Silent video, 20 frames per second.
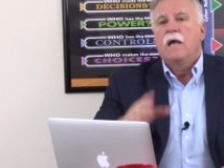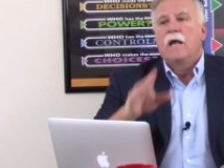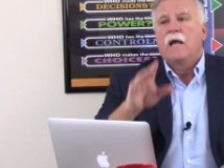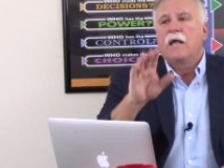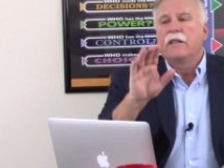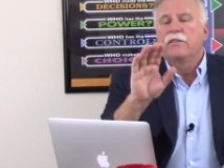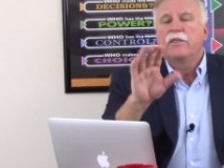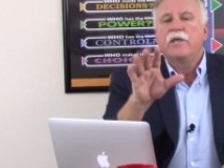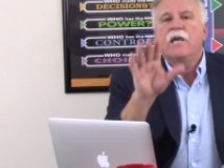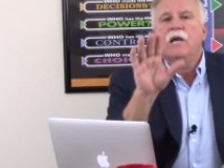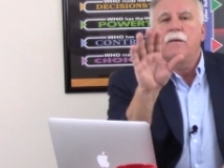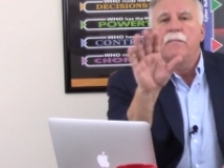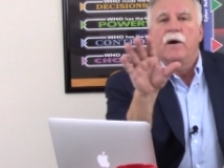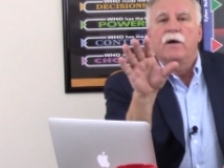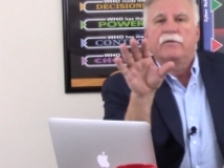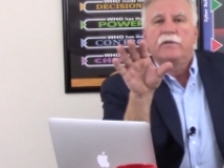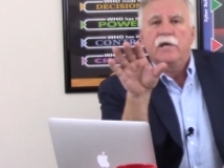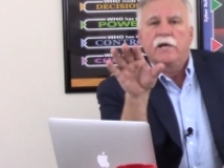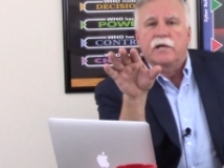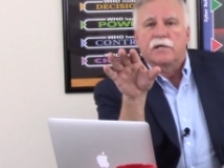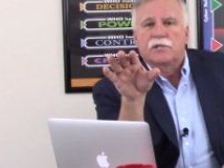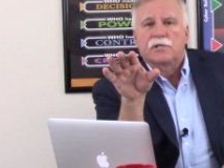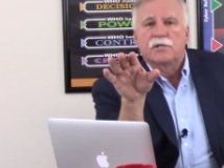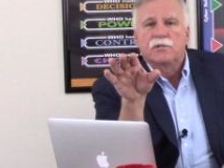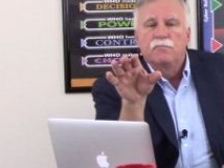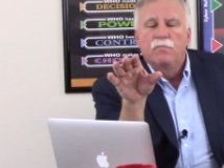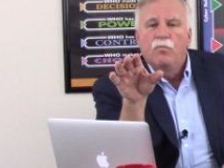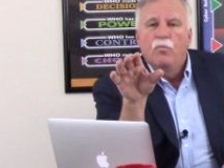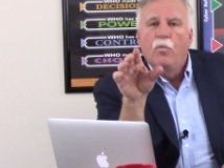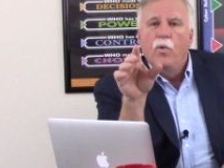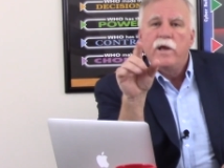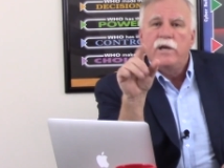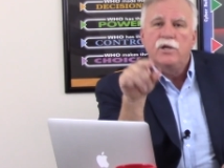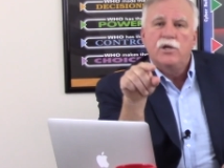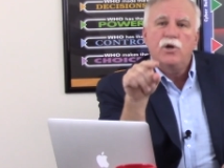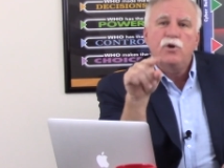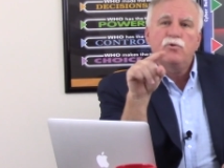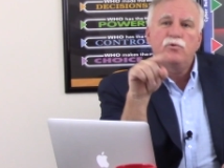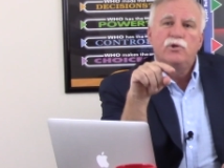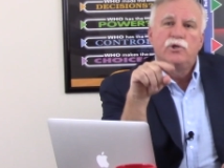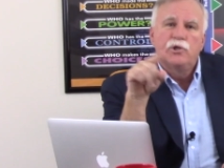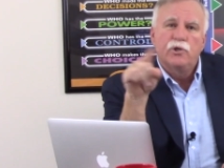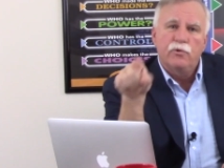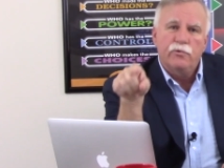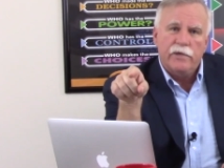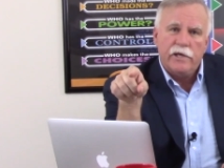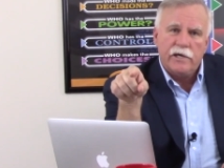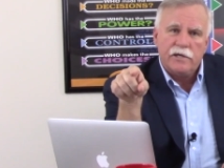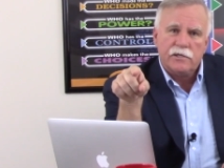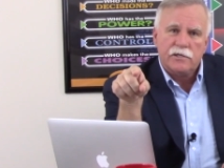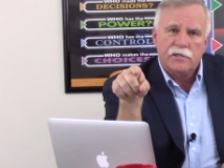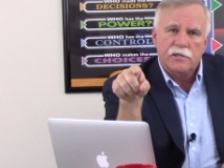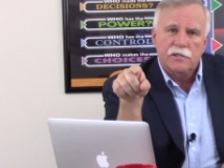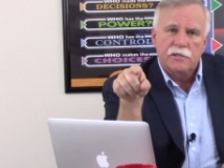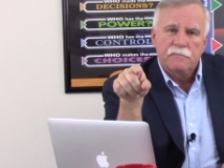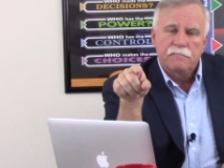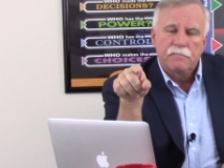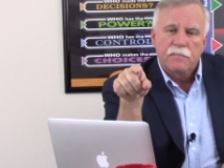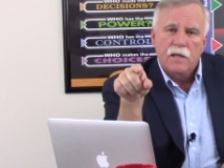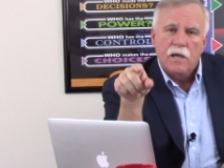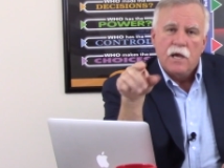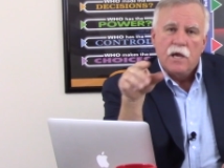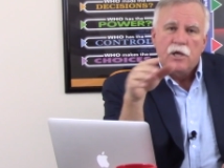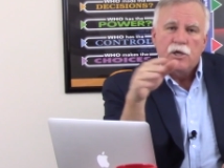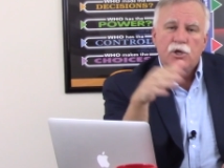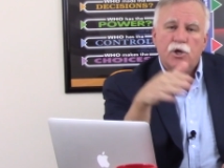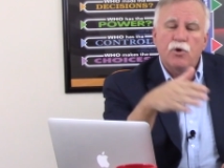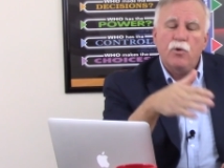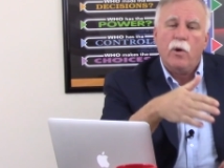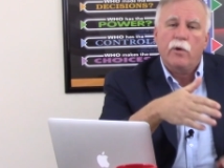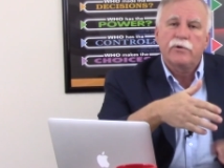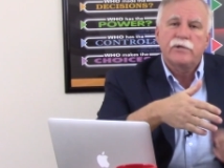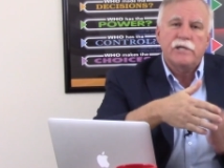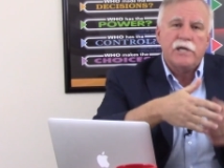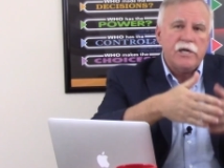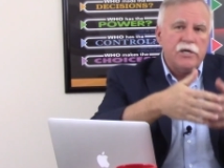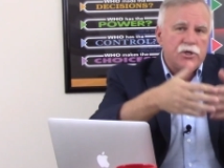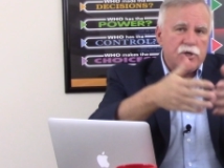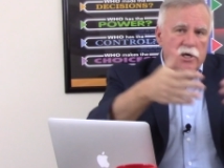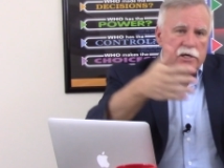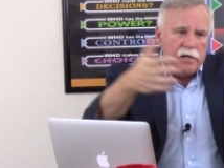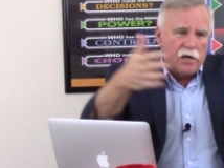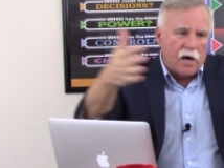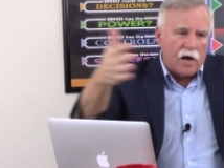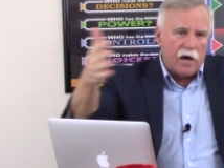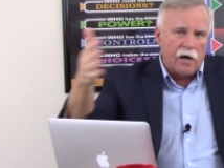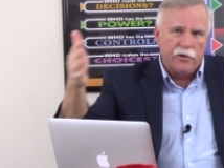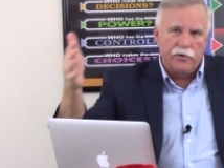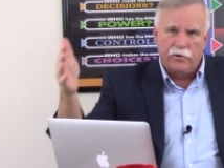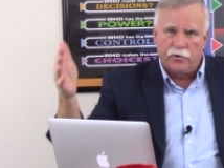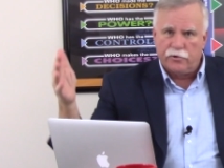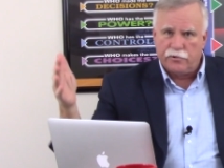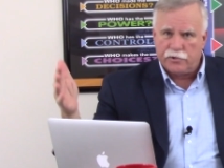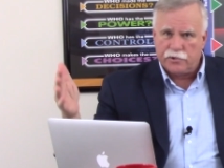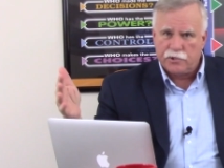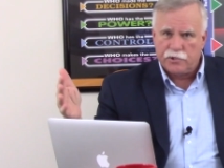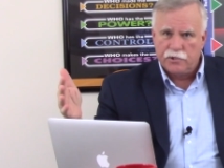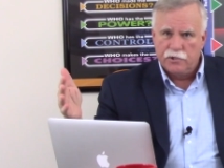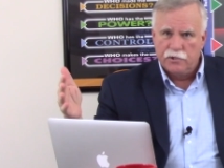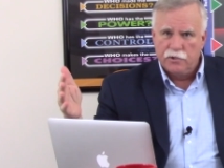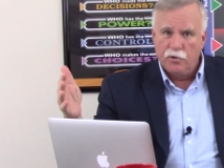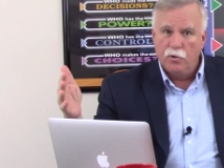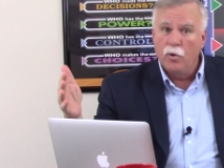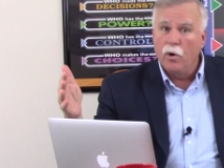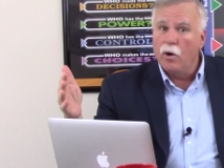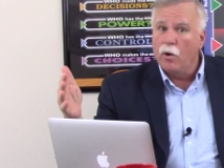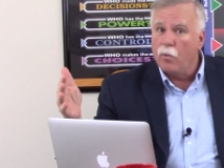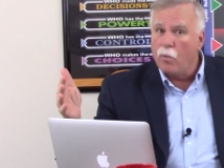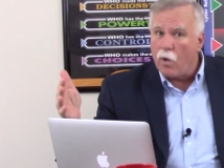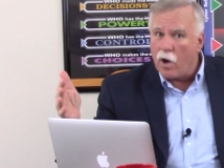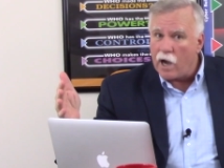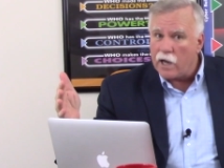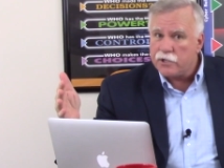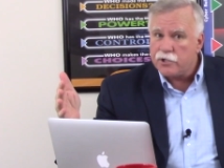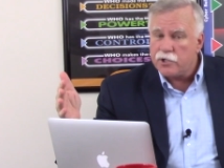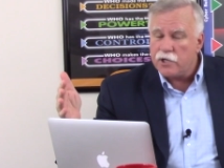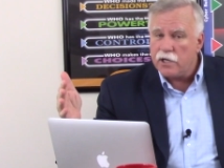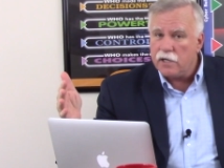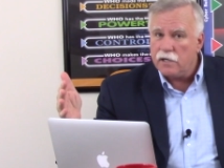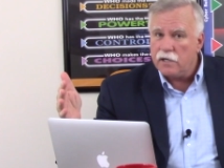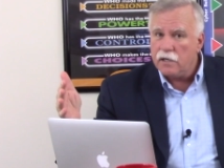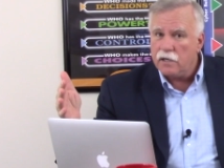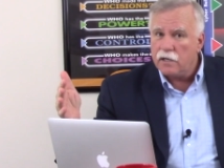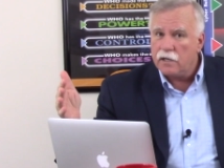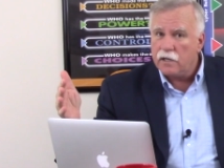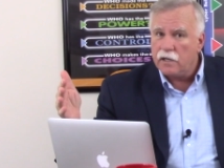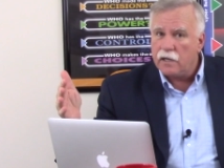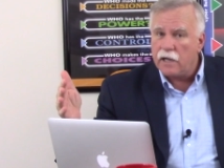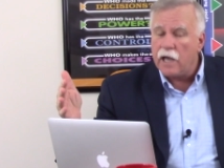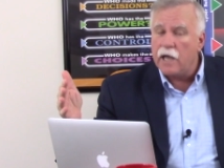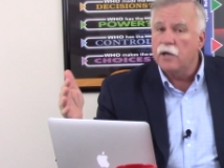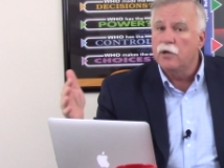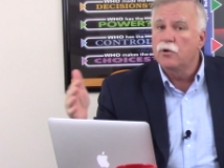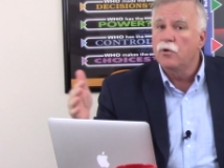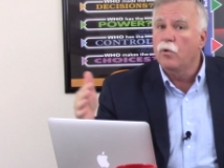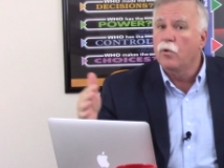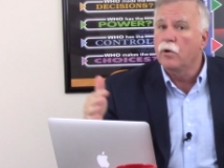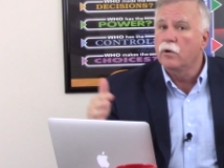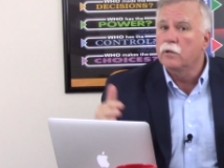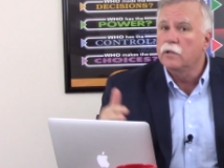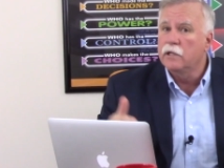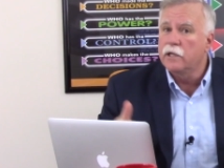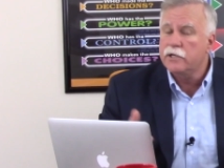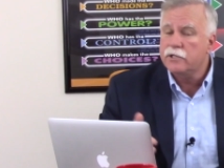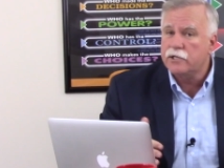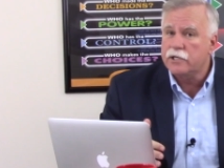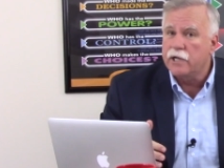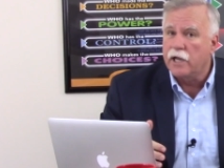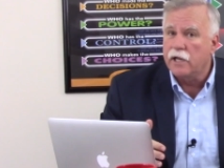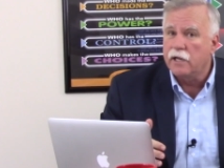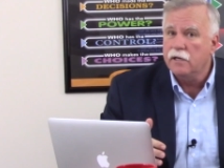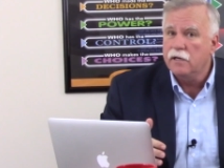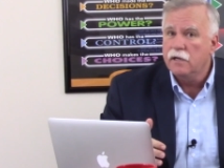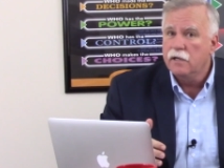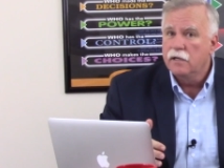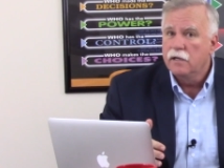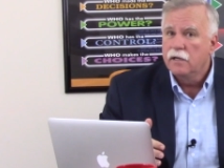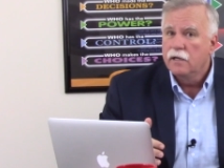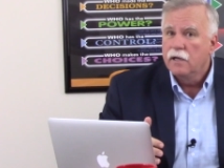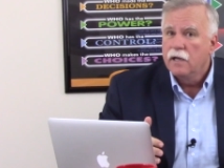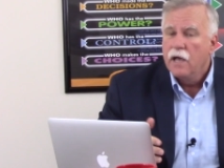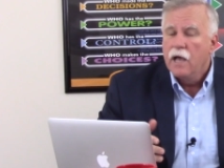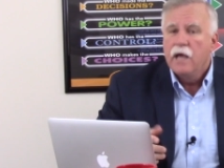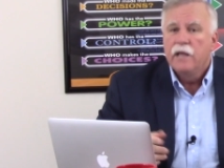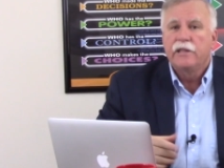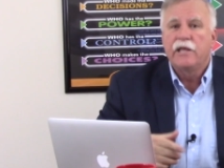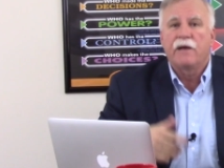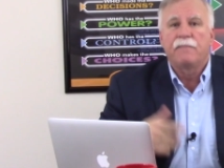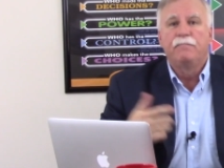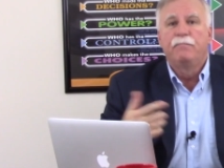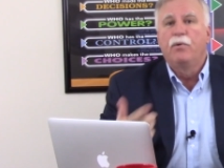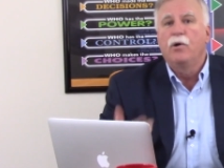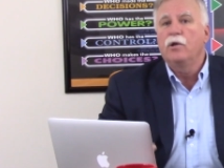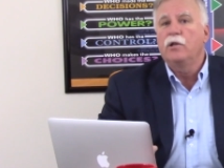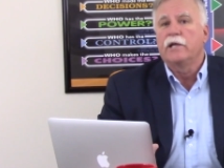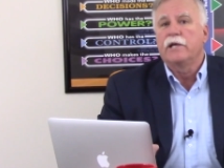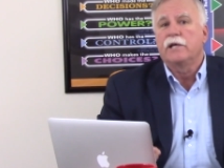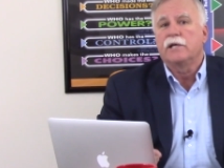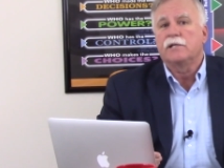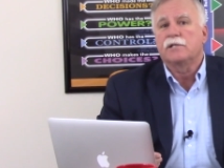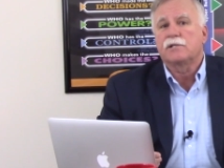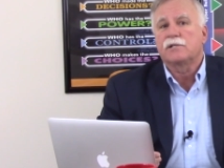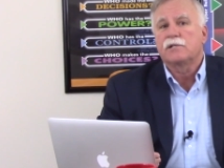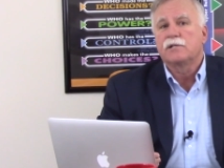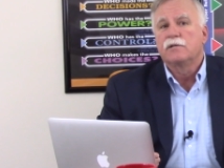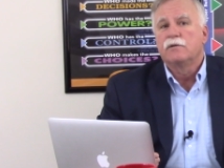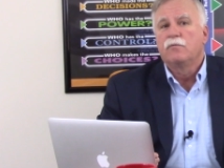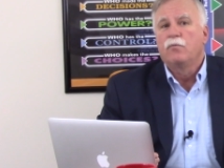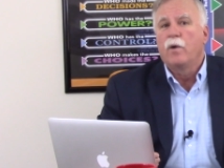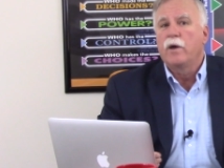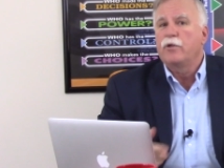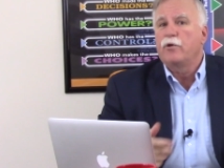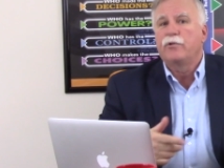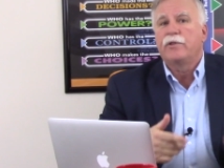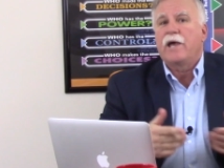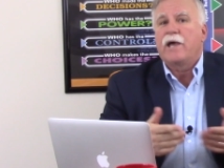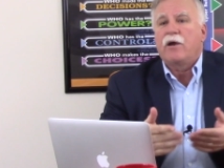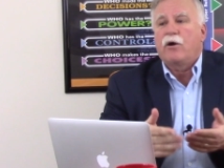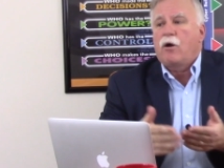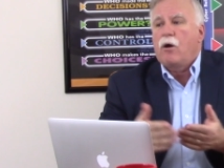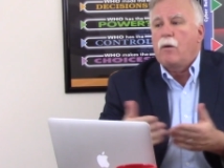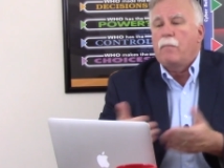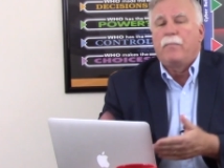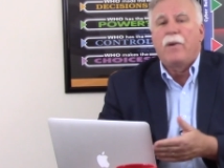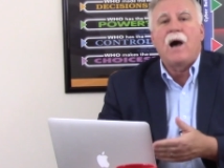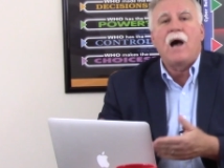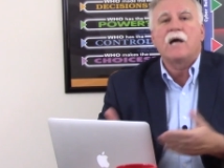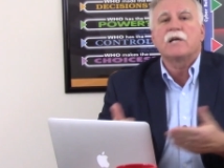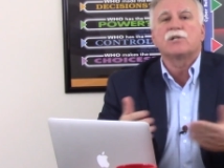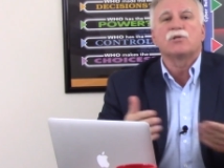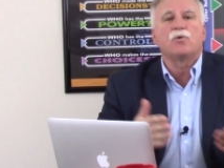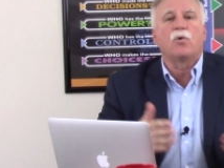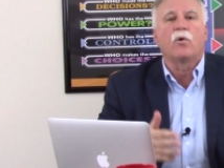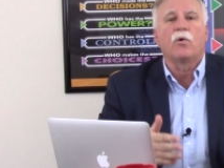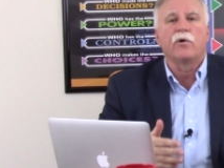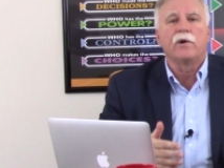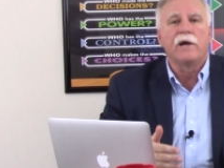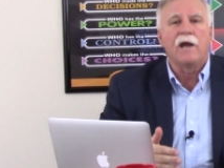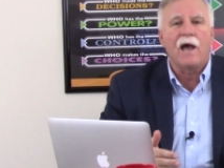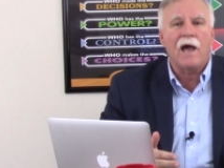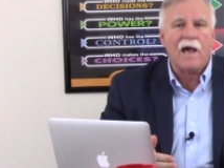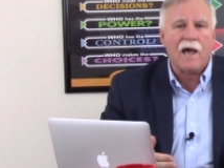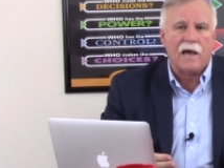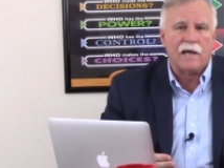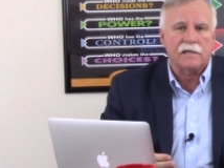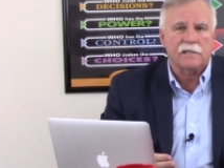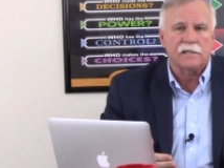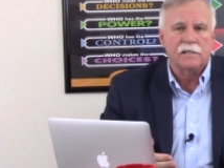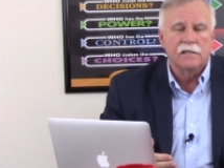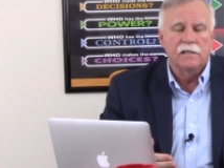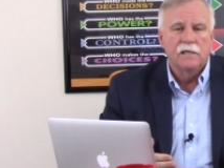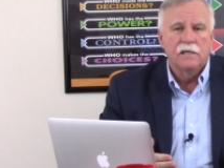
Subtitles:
And think about this. When you do this, you are teaching others who are watching and or listening that bullies, whether they are a boss or not,